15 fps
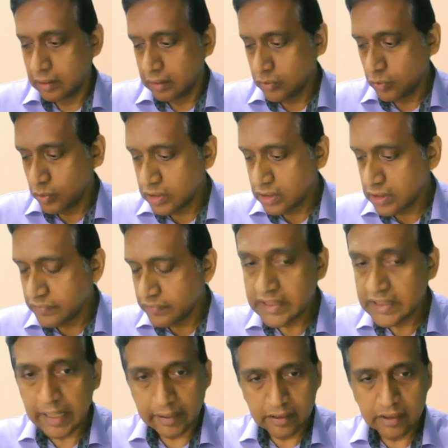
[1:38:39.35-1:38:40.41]
social
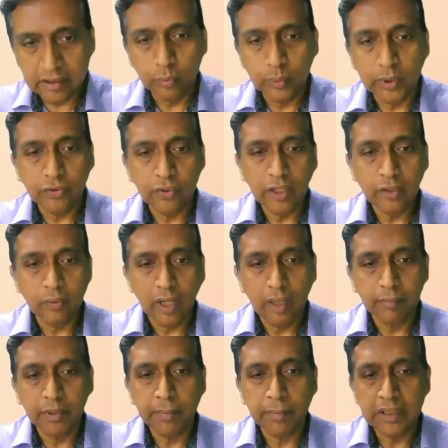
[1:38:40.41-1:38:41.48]
service sector, we try to
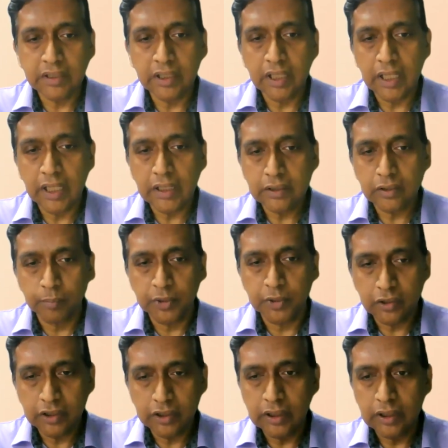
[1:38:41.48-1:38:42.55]
help the marginalized
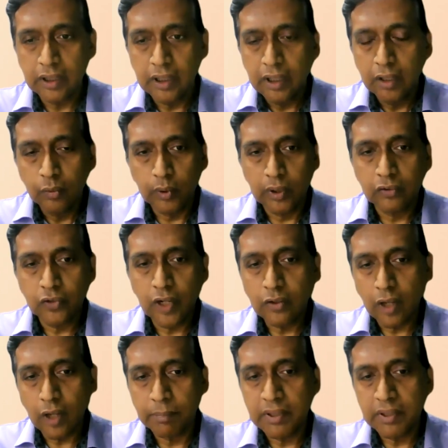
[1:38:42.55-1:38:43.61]
community. We try
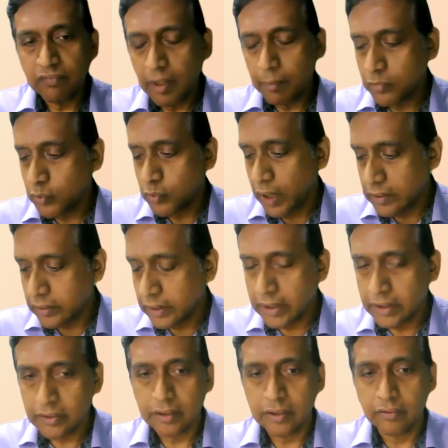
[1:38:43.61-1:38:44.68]
to uplift them through
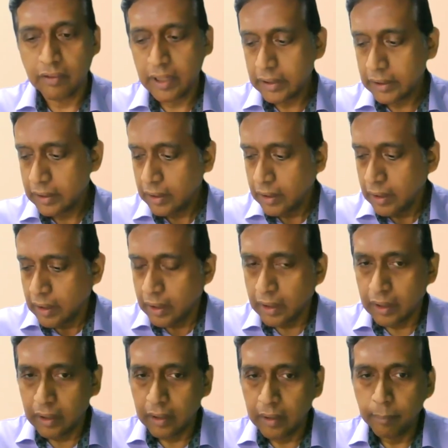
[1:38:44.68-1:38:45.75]
education, right?
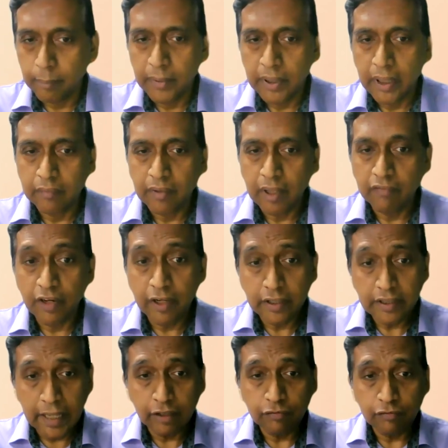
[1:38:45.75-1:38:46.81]
I'm very
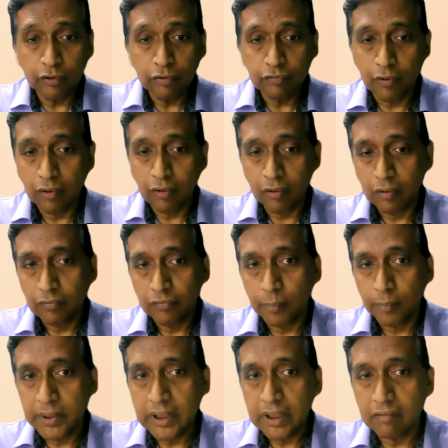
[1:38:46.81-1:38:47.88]
thankful
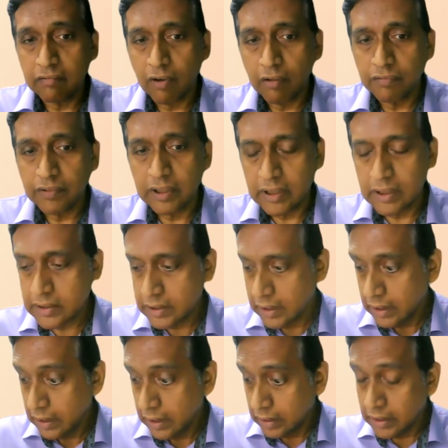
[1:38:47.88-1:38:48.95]
for being involved in this
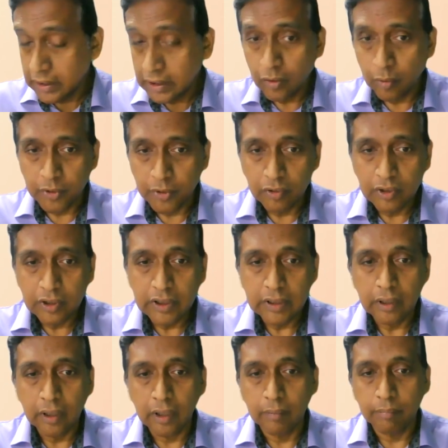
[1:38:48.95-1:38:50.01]
learning
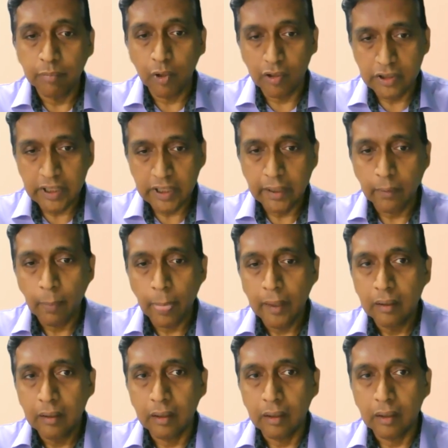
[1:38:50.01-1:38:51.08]
community project
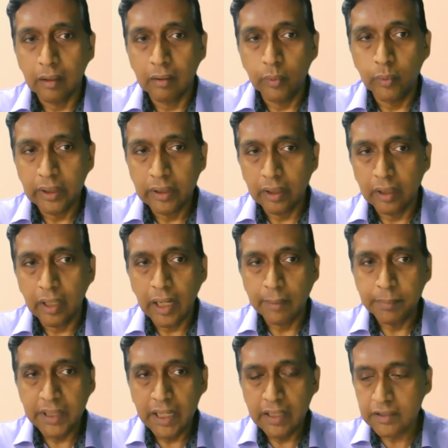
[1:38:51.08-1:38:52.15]
with
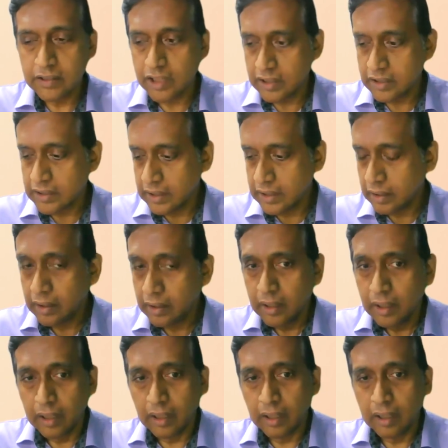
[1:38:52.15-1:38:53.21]
IPS, Justin.
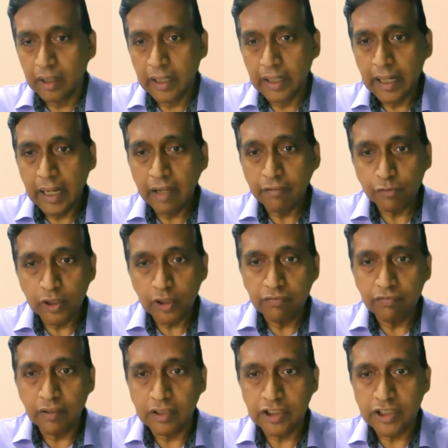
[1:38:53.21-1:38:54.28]
And I have to
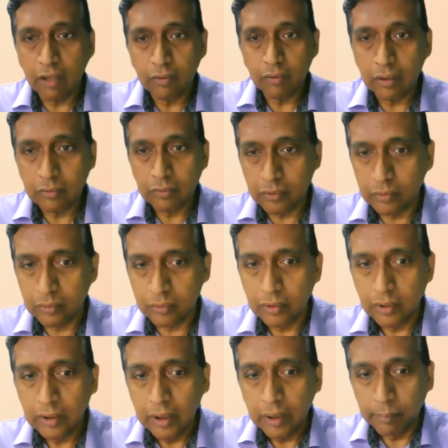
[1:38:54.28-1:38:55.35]
give a shout out to
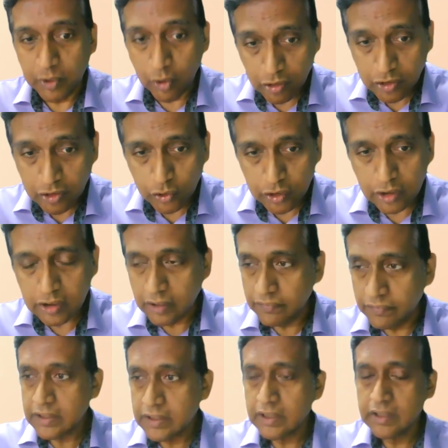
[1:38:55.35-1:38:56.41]
Beyond Social
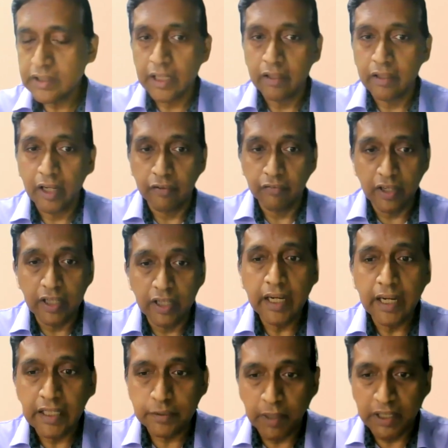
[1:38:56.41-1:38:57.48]
Services and
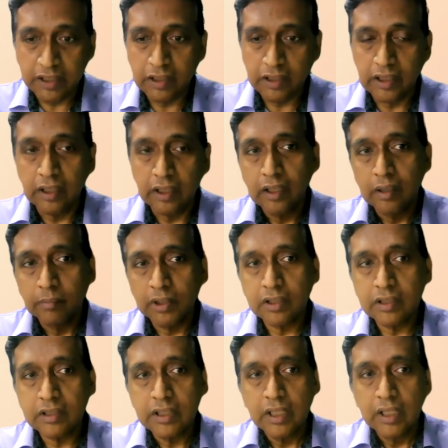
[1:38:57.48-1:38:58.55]
Ranga especially,
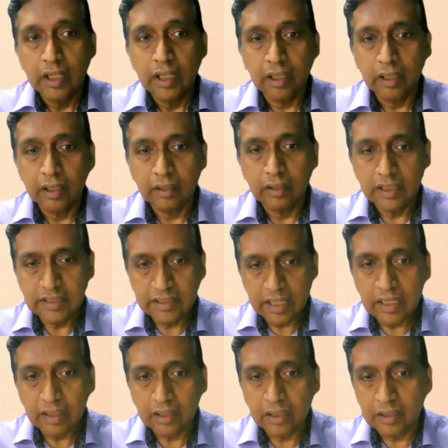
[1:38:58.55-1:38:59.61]
because they
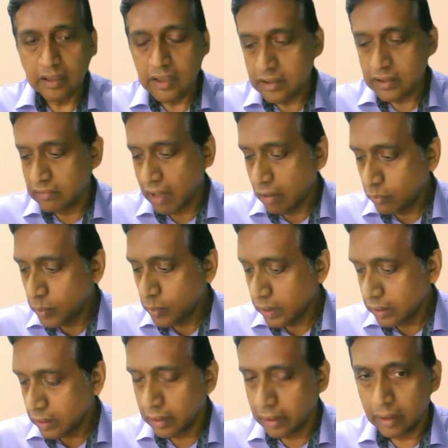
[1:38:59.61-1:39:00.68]
started this groundwork,
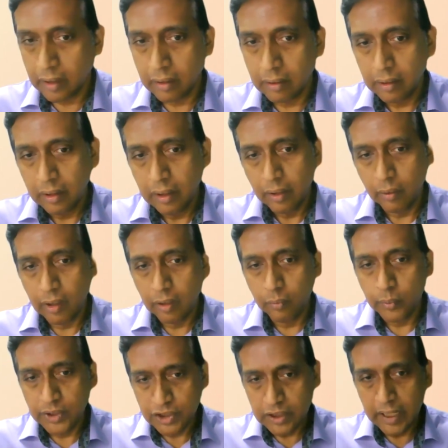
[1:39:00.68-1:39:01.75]

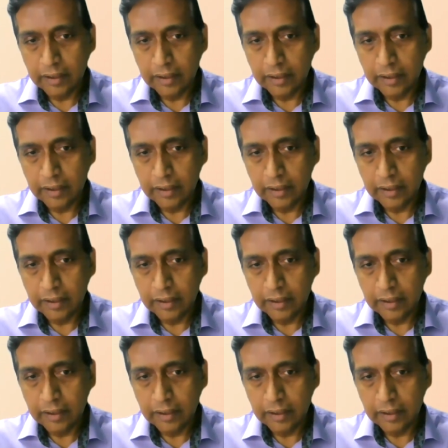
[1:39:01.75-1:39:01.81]
which